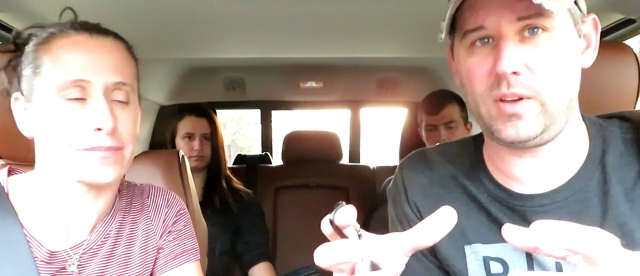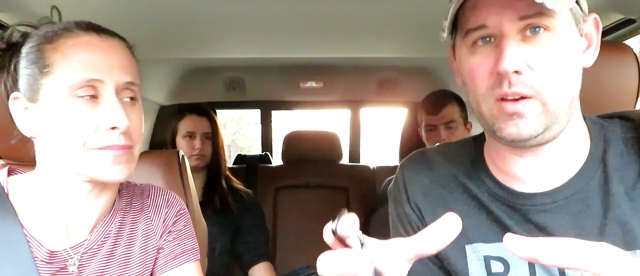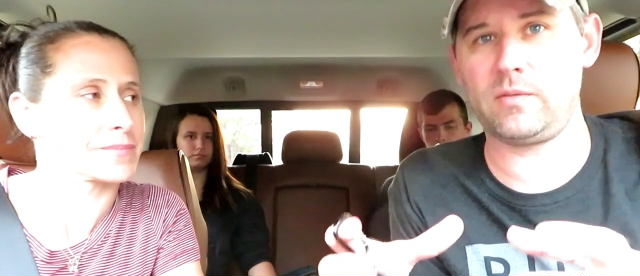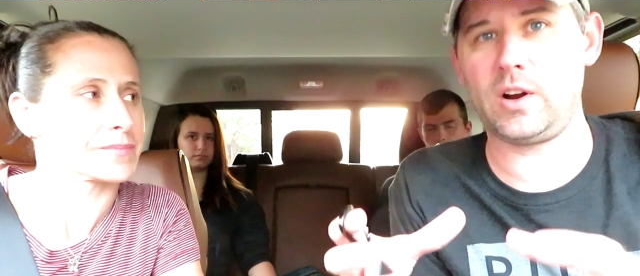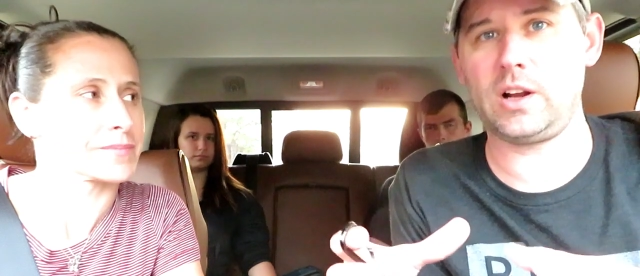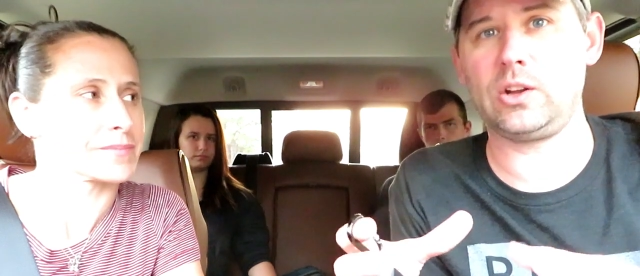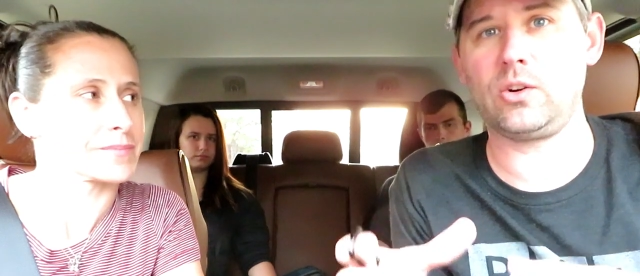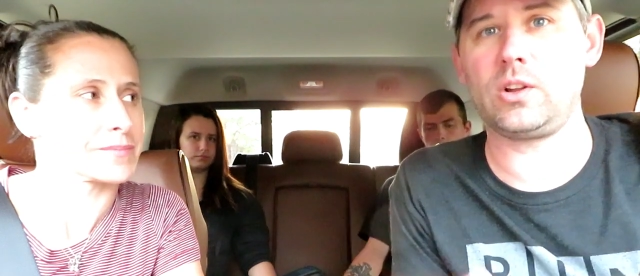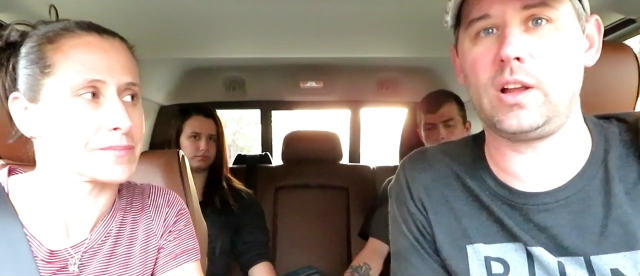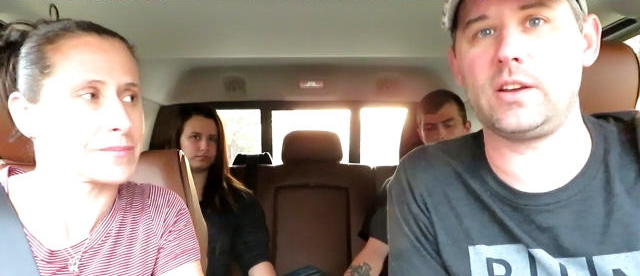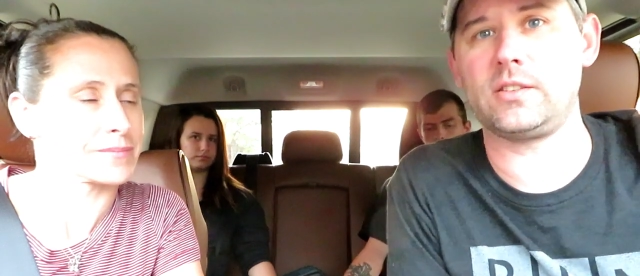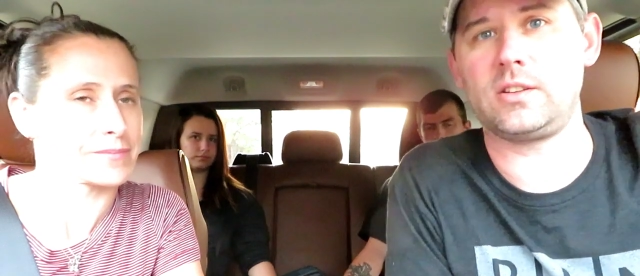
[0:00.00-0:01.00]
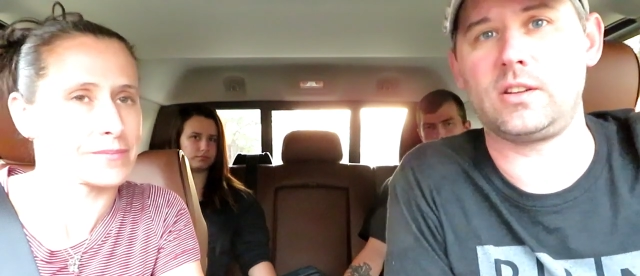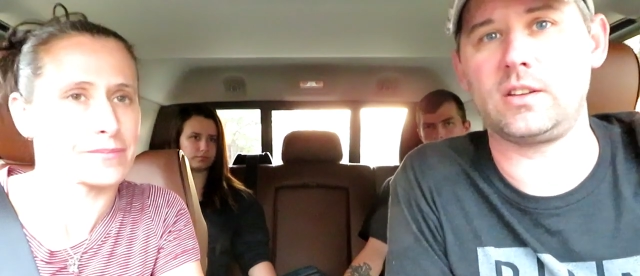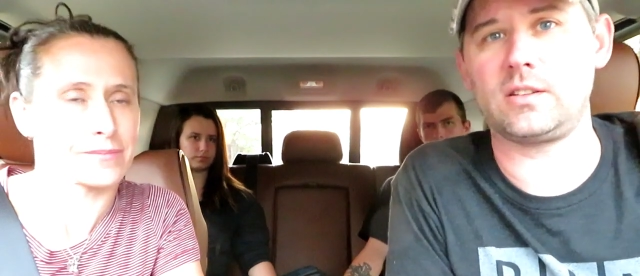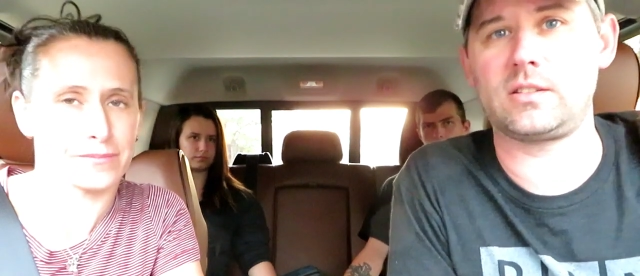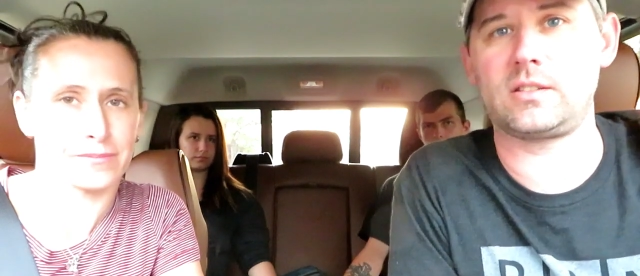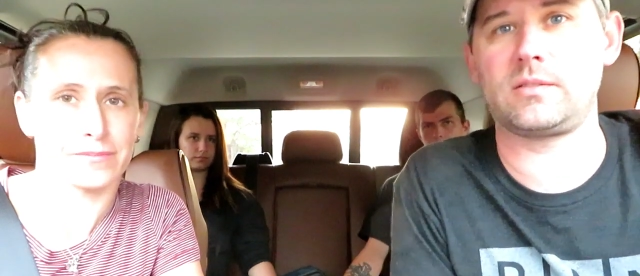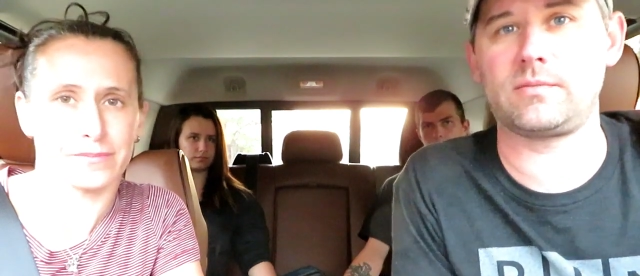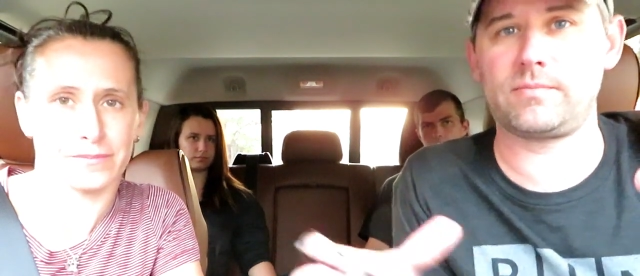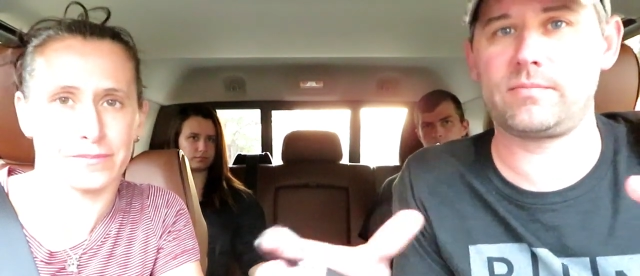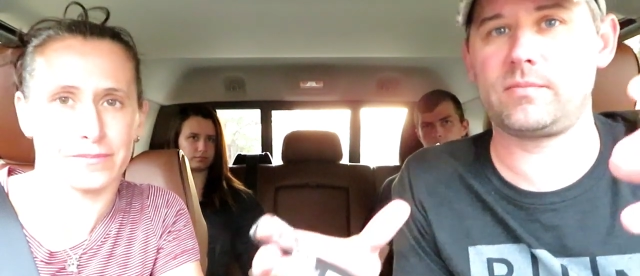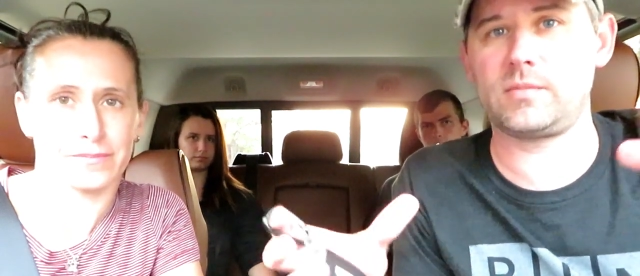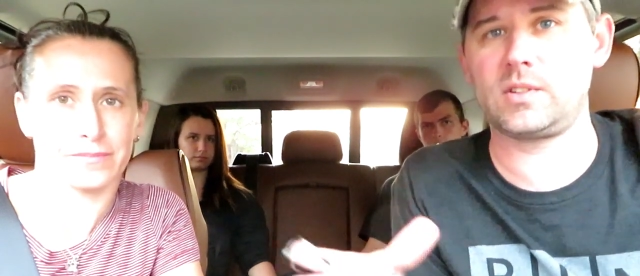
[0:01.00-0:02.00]
Speaker 1: very localized to this
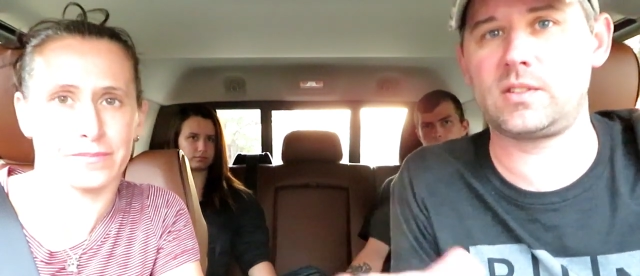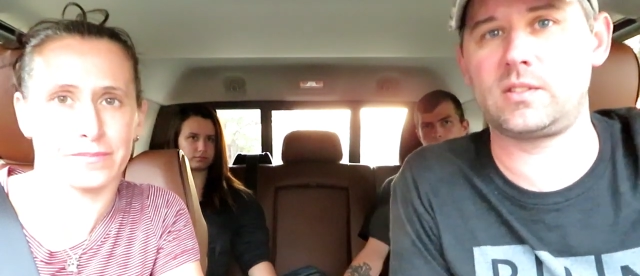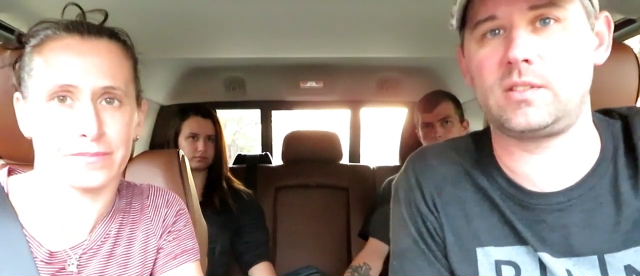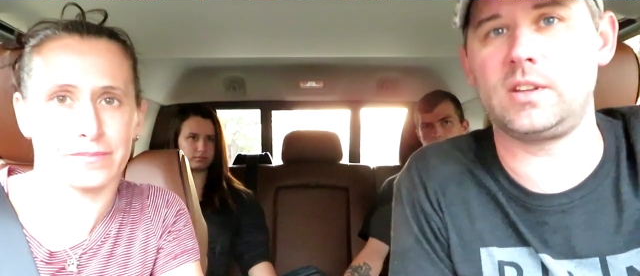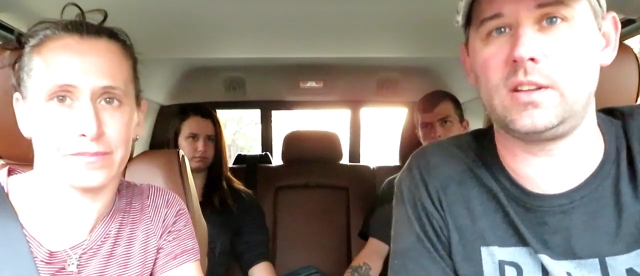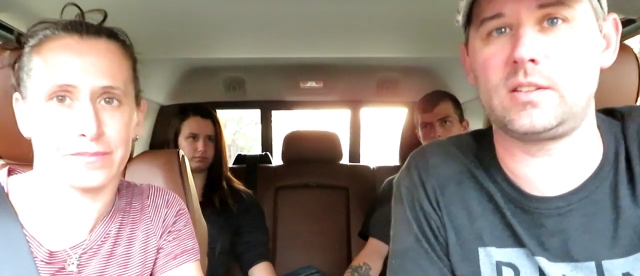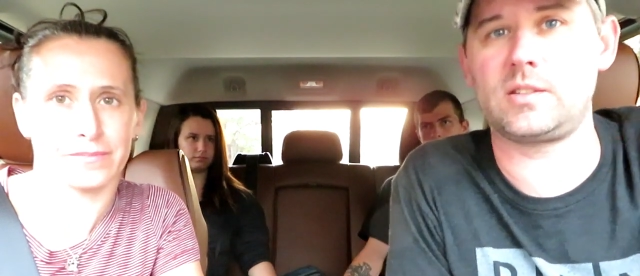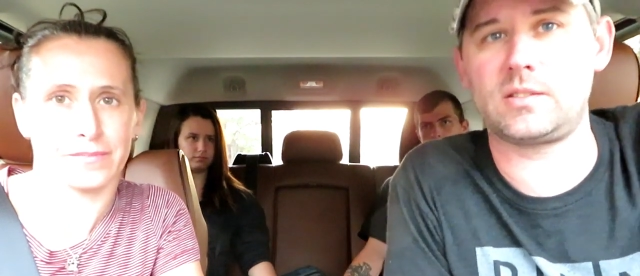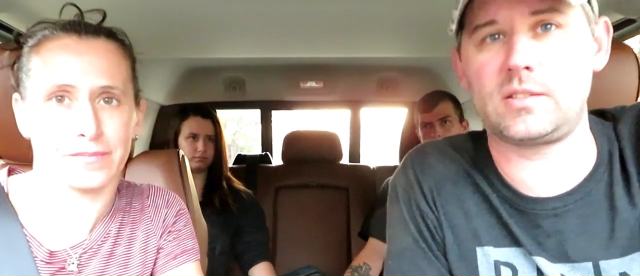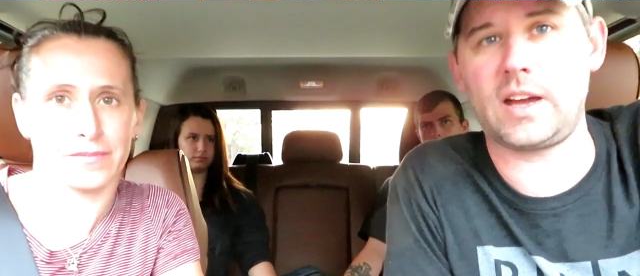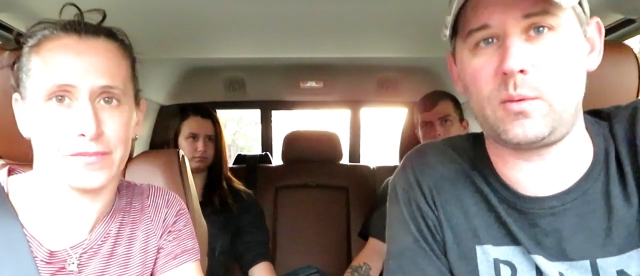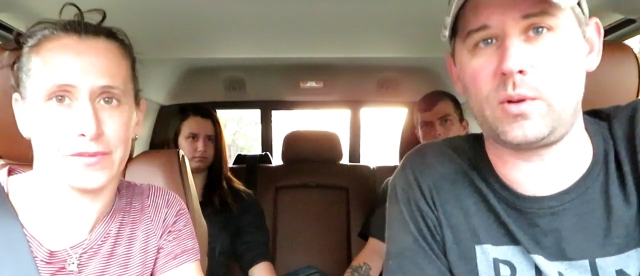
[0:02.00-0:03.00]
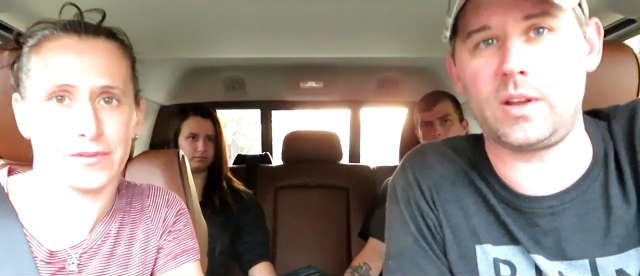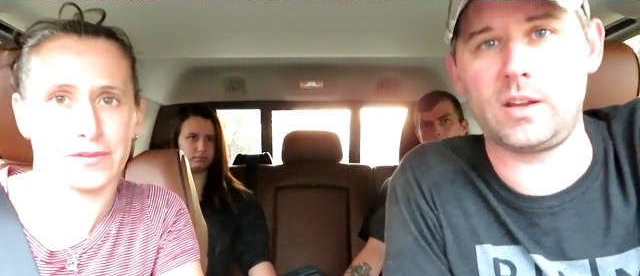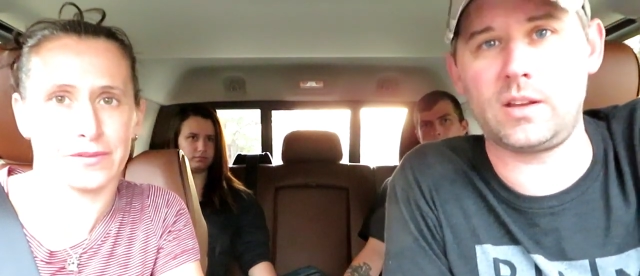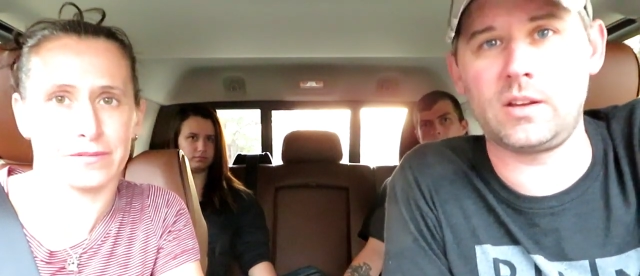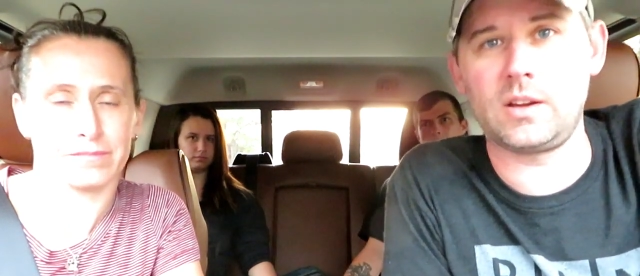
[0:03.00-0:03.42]
site where they